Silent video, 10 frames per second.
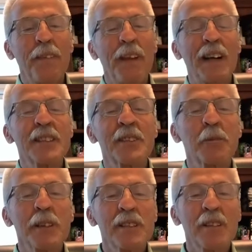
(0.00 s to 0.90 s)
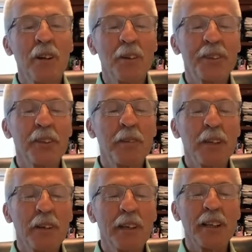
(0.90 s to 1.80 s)
That's the result of
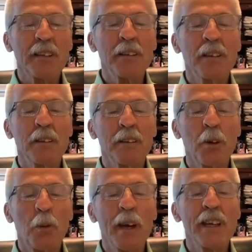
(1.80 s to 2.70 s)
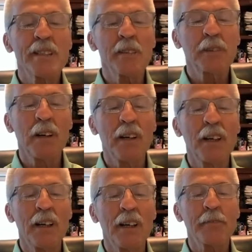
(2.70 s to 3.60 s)
learning the ways of
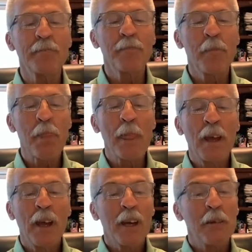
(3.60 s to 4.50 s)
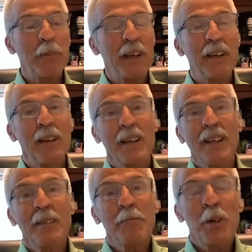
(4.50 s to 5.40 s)
God. But
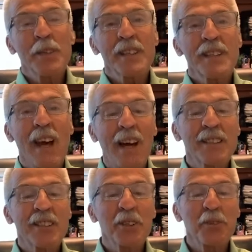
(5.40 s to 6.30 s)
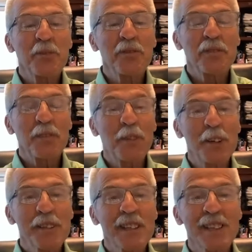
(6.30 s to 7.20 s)
again, Moses had to
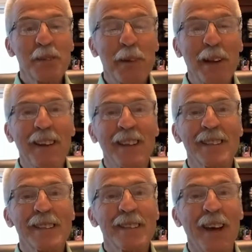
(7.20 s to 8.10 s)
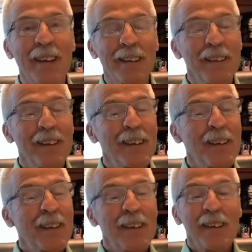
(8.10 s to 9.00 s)
first experience that
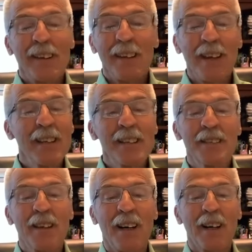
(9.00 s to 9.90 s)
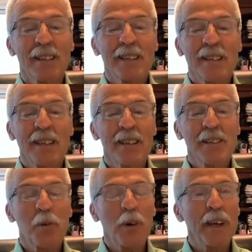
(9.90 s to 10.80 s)
his thoughts,
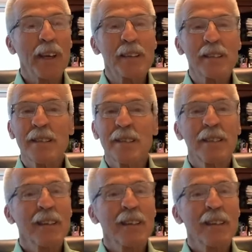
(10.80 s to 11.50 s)
his ways